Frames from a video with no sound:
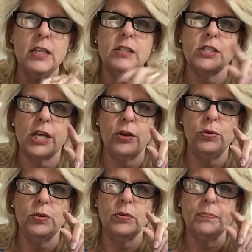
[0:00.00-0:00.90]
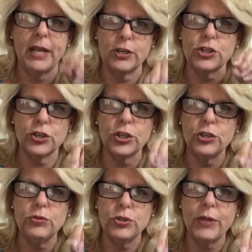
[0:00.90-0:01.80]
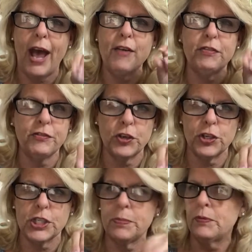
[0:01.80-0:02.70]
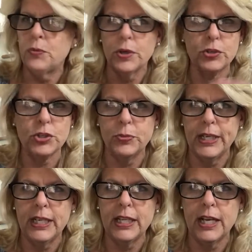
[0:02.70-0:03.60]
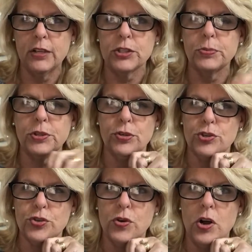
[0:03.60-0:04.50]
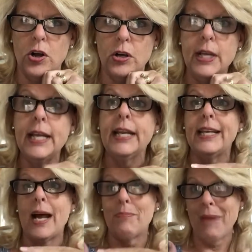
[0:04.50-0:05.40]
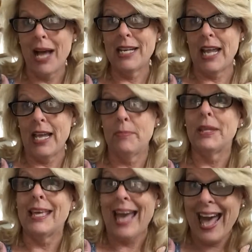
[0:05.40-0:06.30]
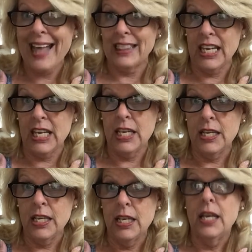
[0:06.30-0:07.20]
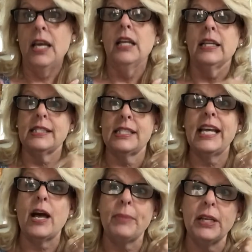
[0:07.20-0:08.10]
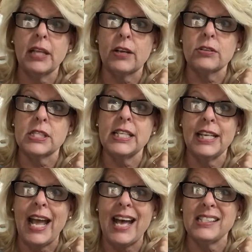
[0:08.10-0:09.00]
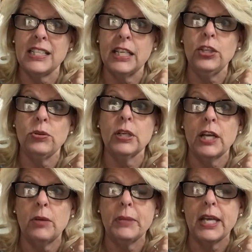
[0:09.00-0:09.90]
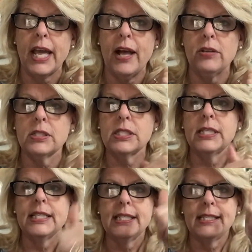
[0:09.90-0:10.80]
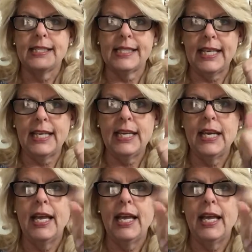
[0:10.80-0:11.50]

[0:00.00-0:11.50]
So make sure you do that first before you do anything else with your straw. Now my name, Cathy, let's see how many letters it has in it. You can help me count. C-A-T-H-Y.